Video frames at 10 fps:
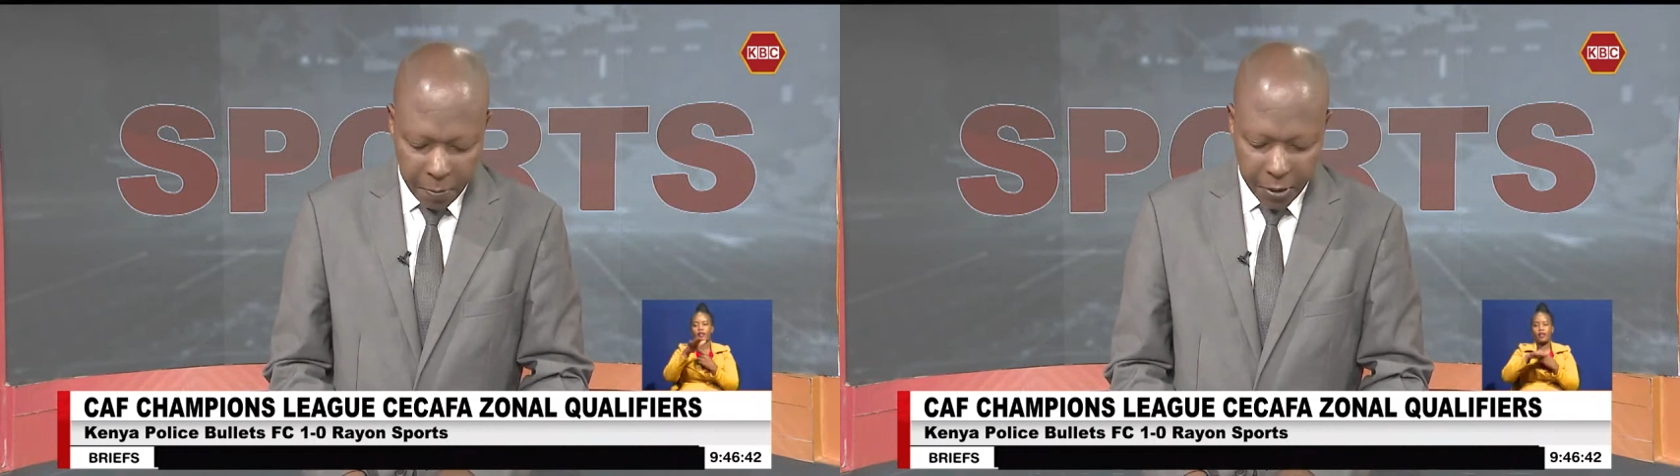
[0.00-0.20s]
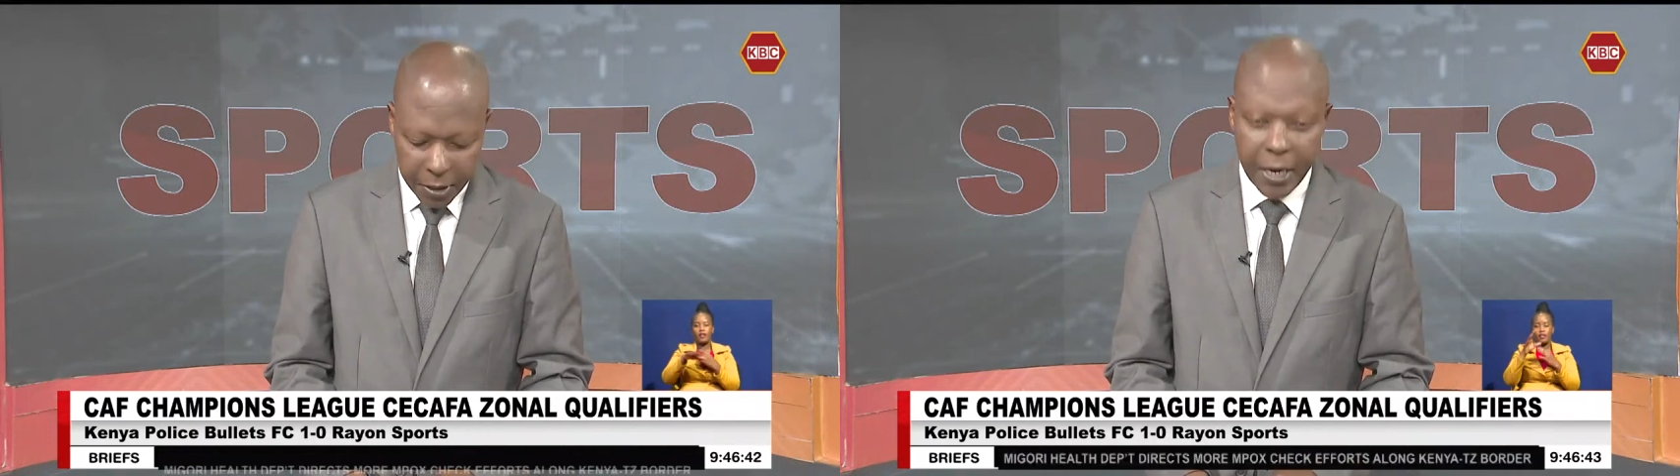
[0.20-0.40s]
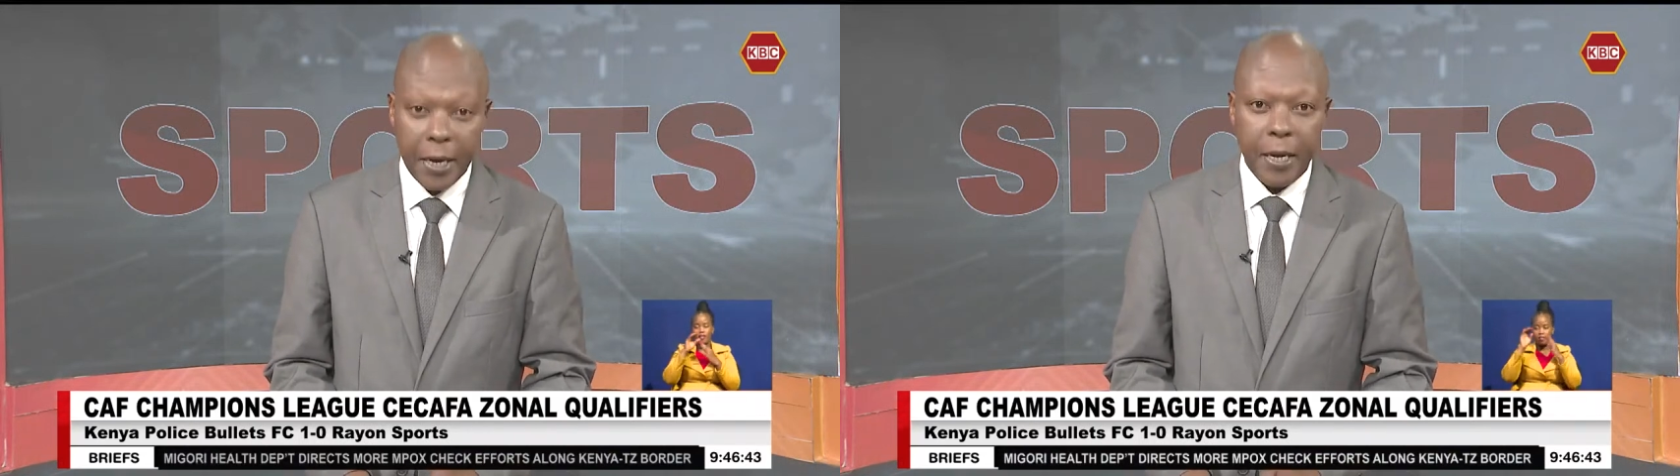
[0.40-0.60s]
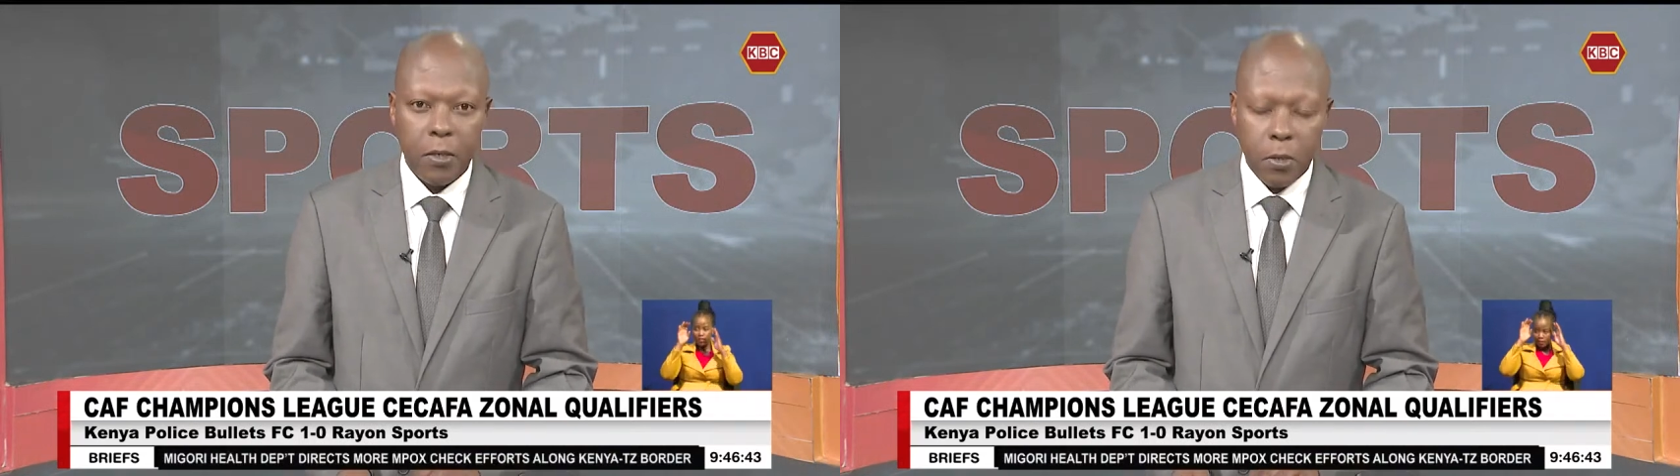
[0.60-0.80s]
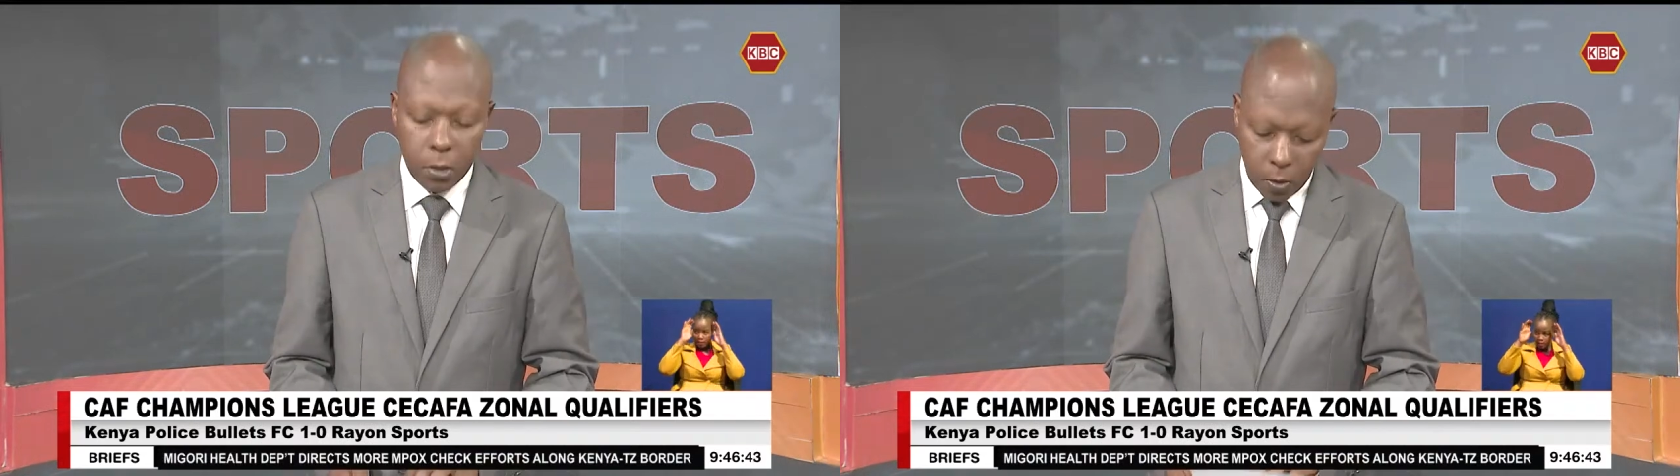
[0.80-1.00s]
Purity
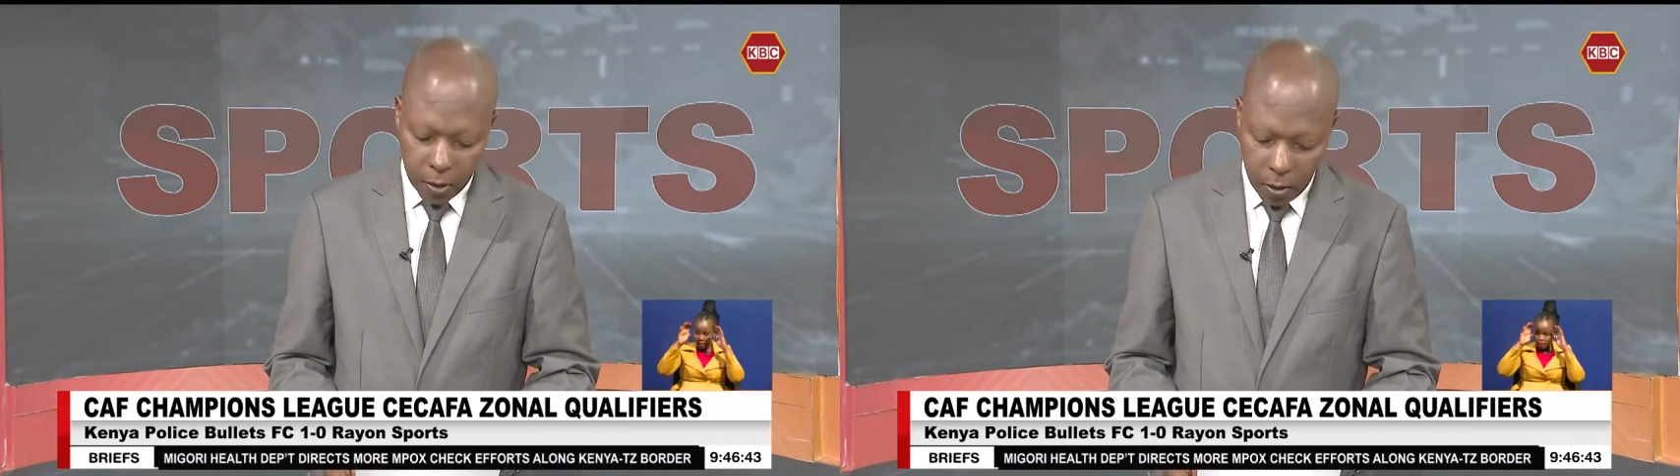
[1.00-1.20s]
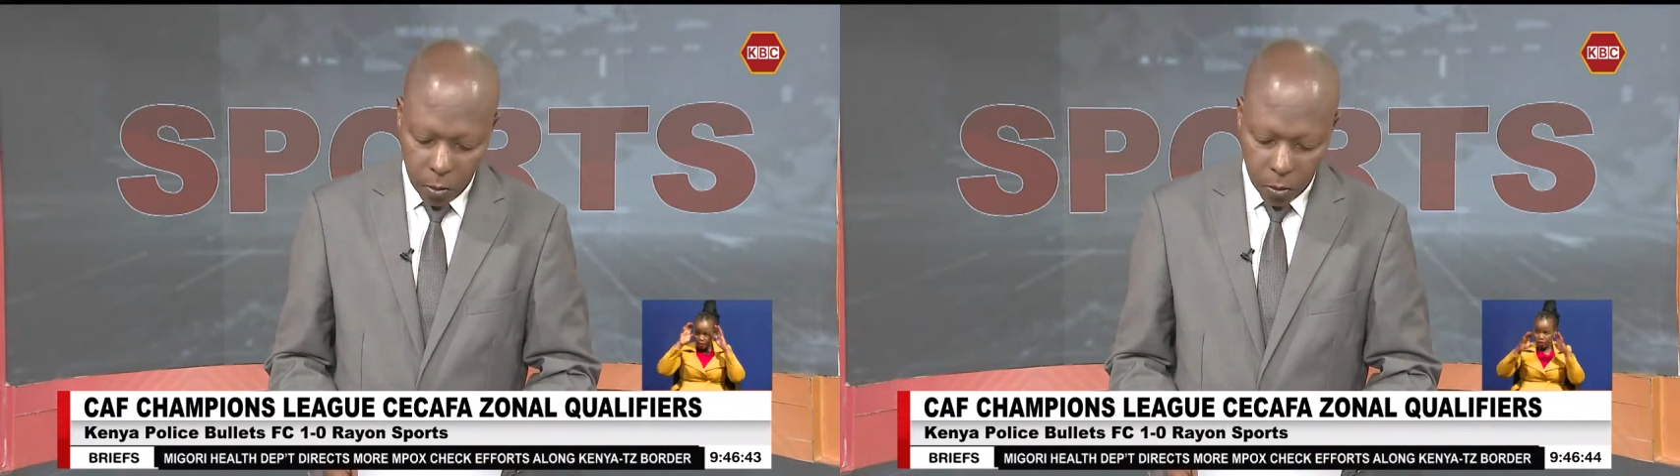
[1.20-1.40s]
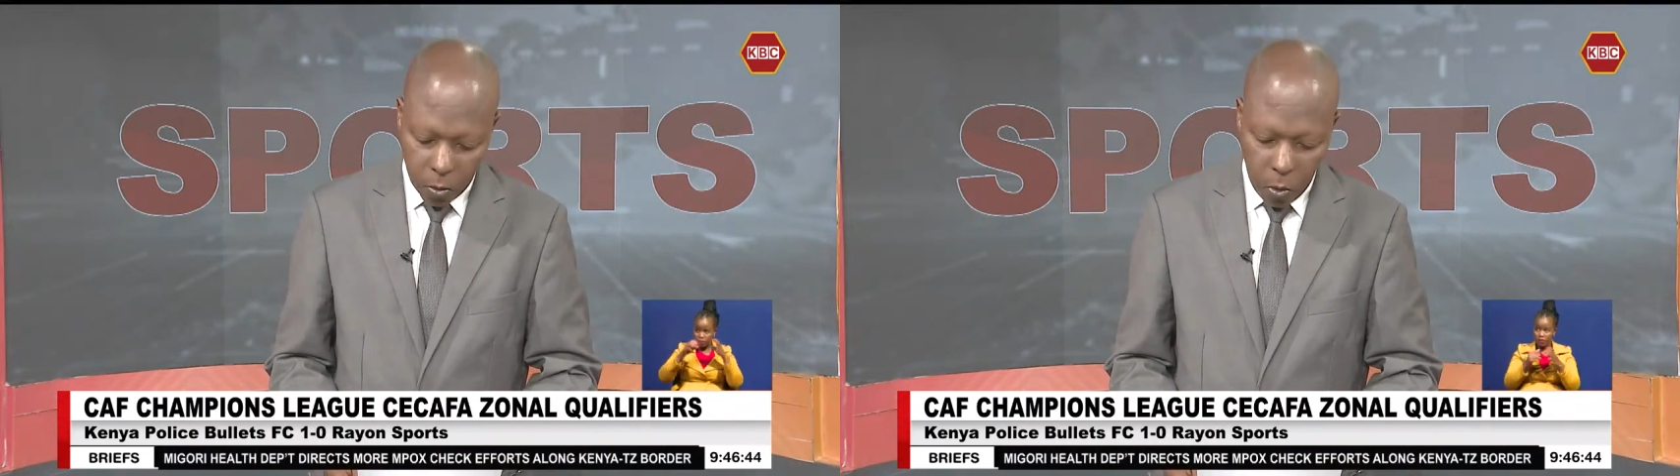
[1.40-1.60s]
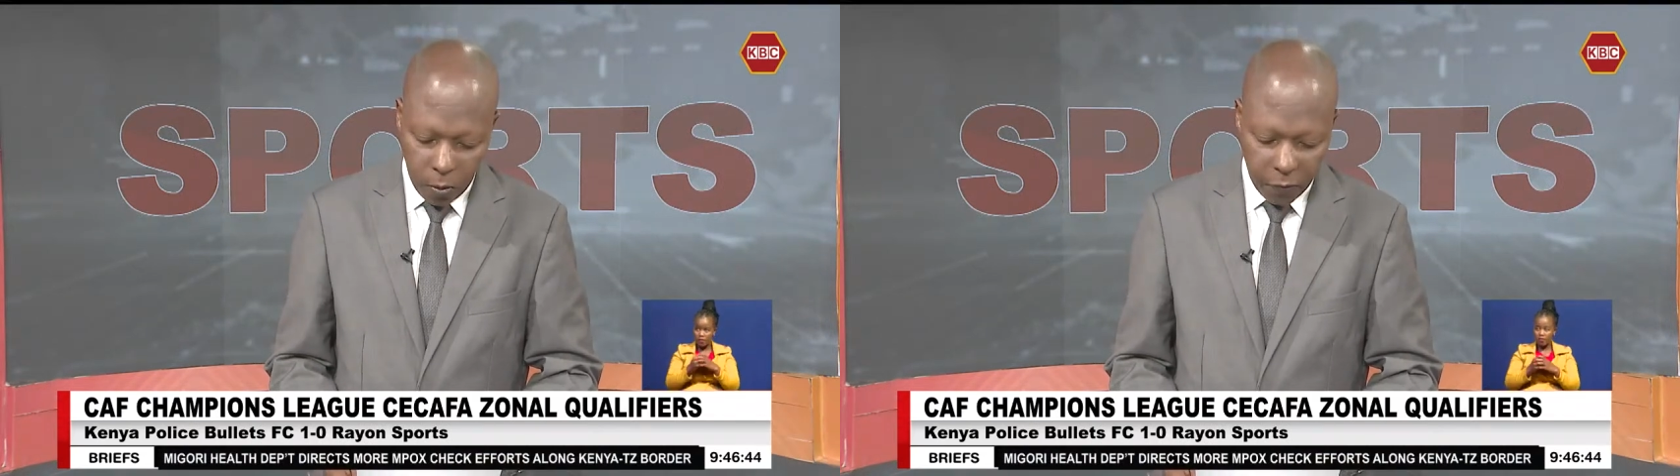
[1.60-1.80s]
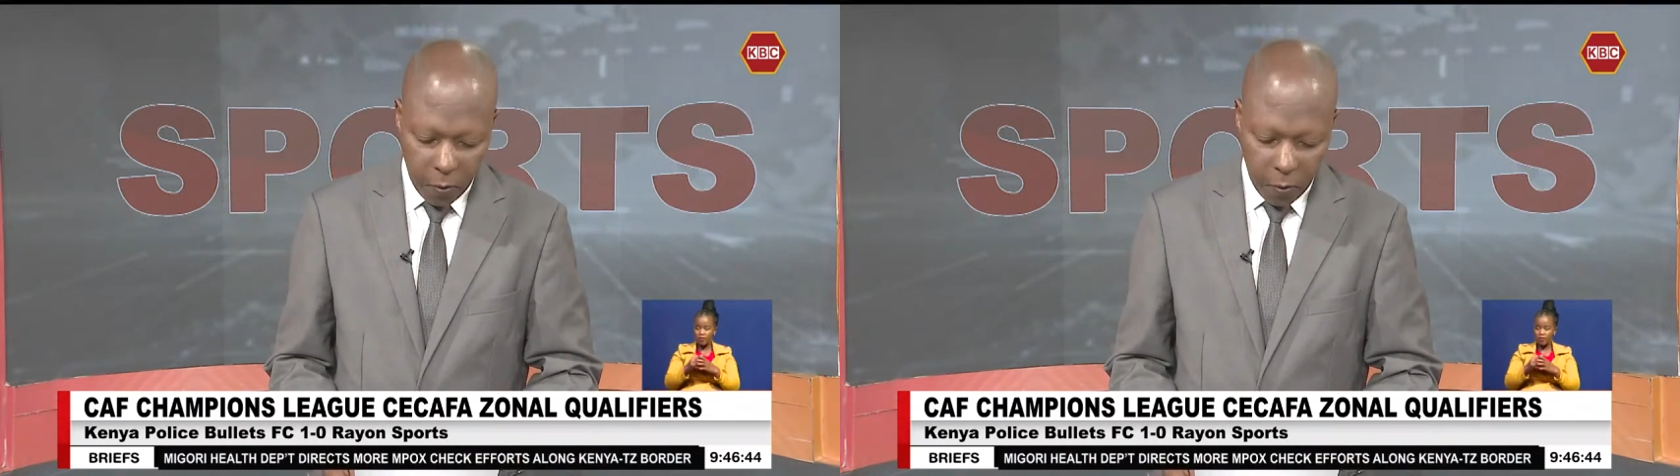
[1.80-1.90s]
Anyetu scored the lone goal